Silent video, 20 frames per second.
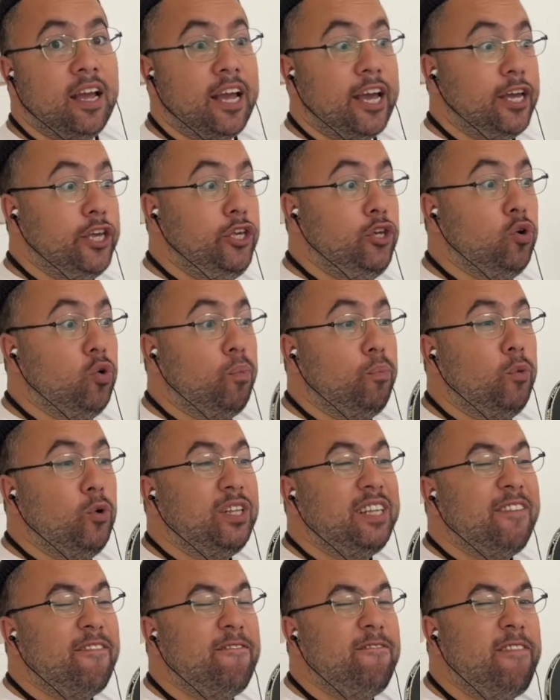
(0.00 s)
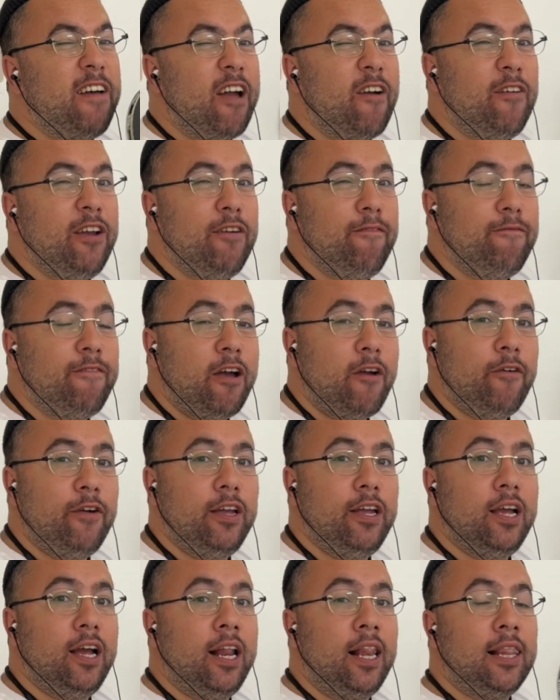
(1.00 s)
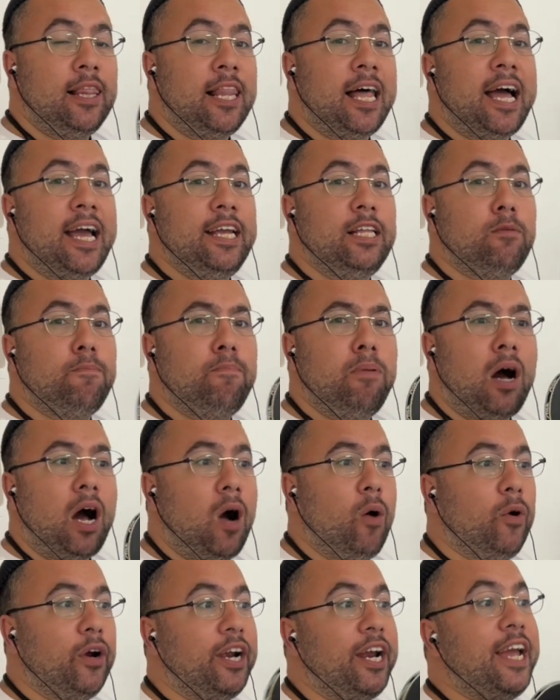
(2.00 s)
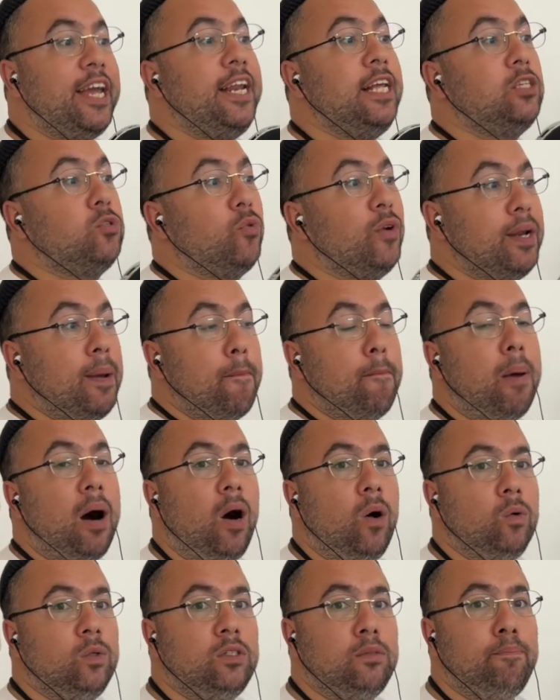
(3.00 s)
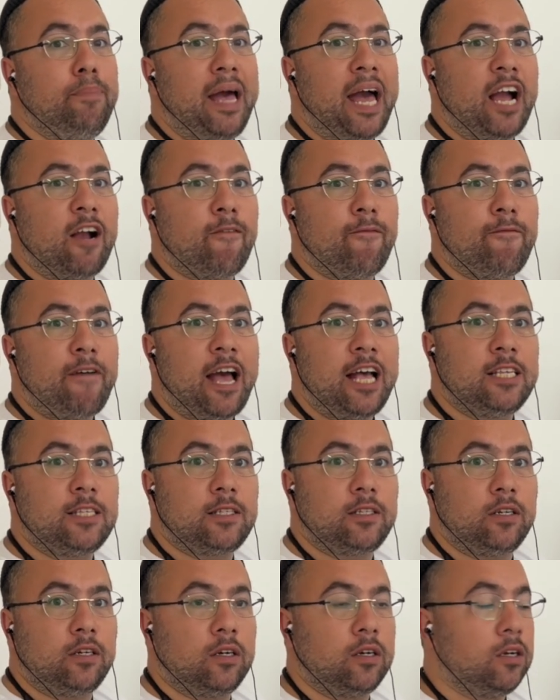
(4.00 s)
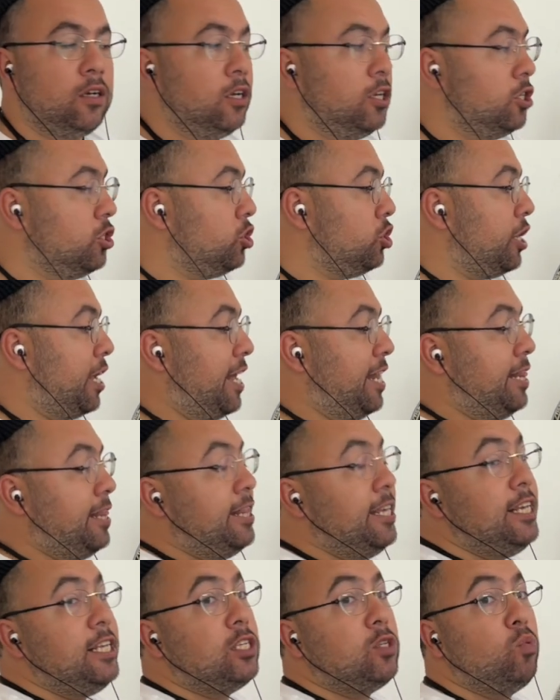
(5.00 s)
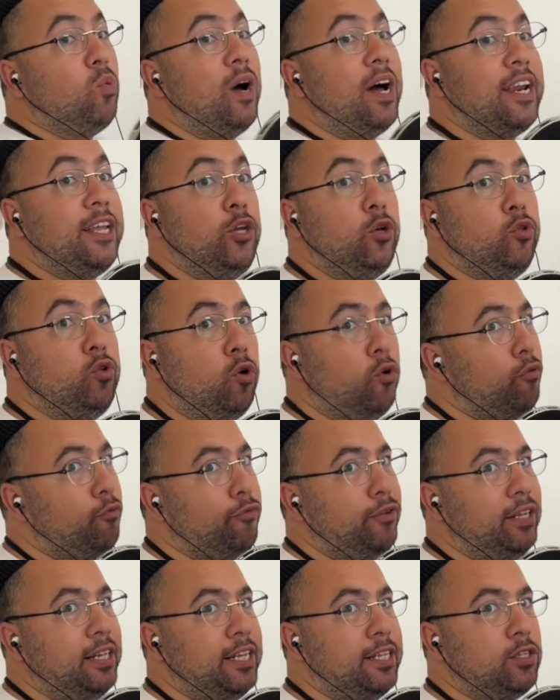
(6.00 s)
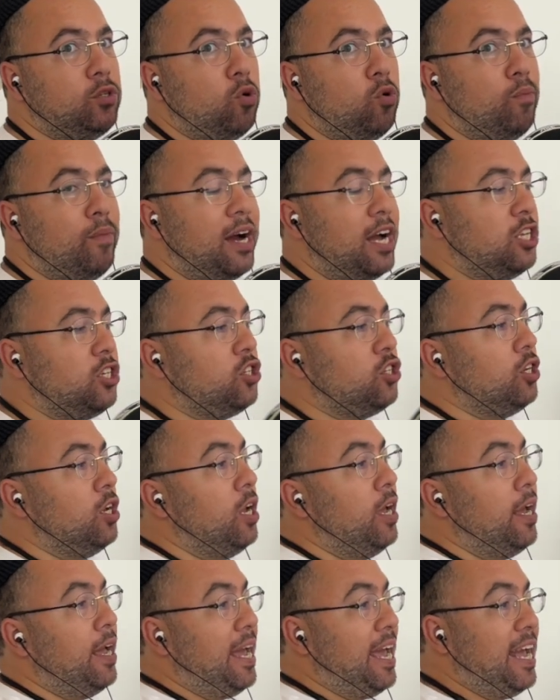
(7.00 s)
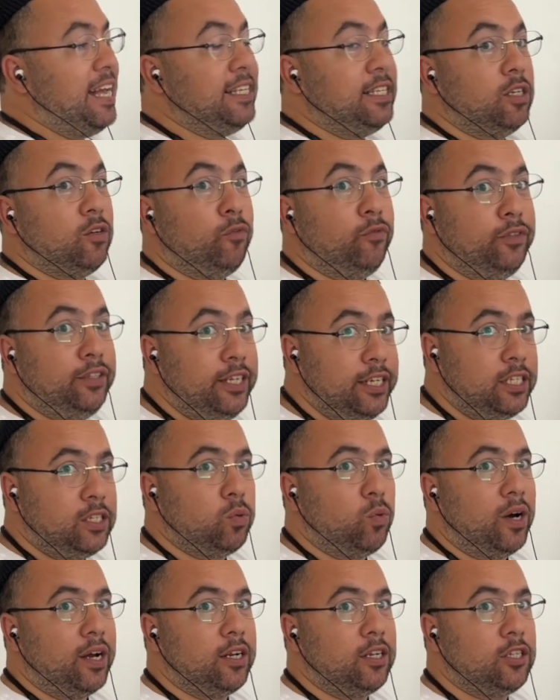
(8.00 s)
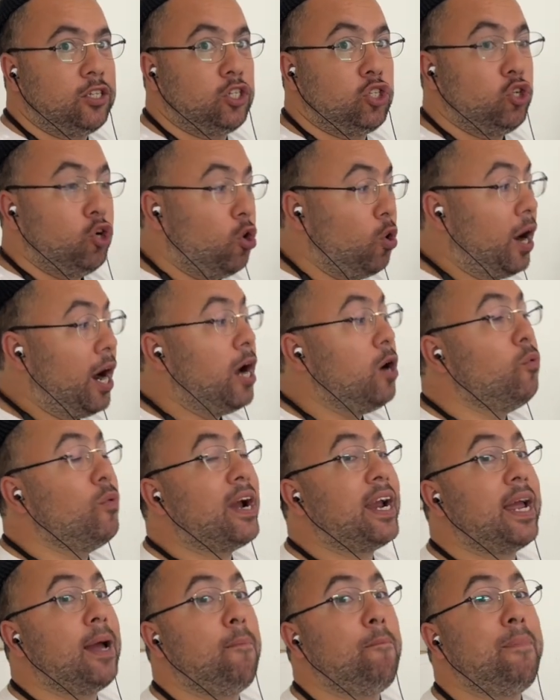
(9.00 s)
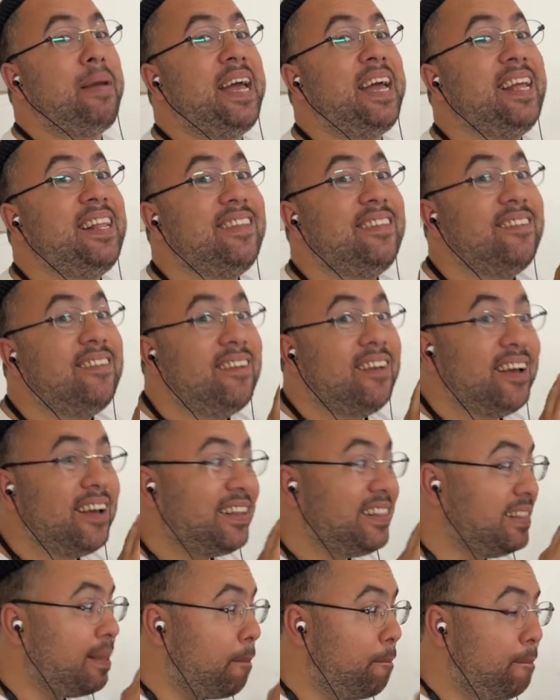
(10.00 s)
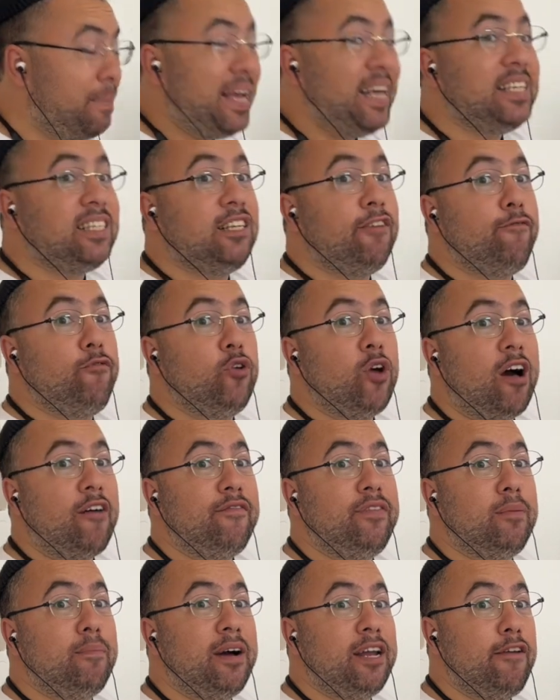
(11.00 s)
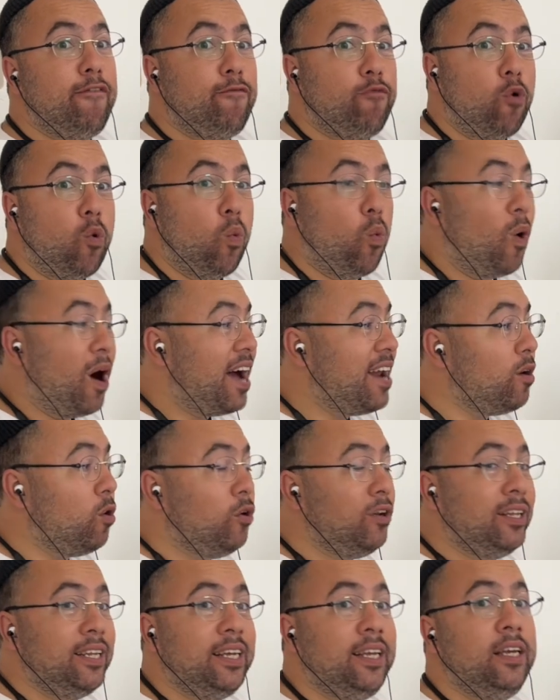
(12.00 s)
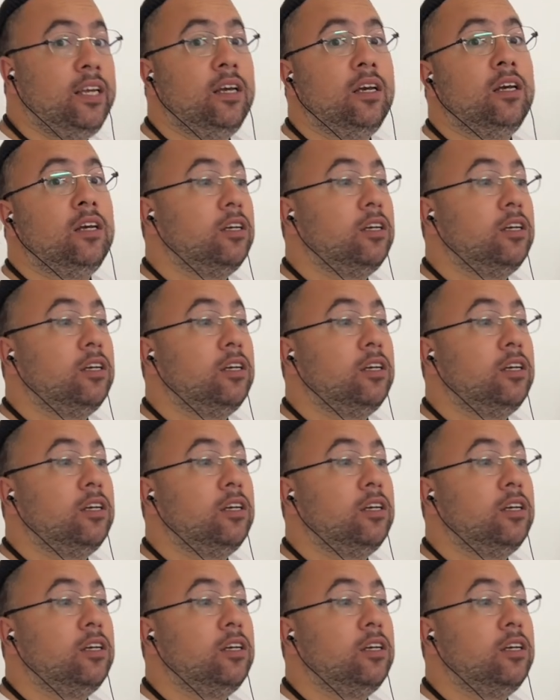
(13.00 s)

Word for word: you put very, very light power and it's already bounced back faster. In this one, you don't feel it so much as of this one. So I recommend the best. If you have the money for one only,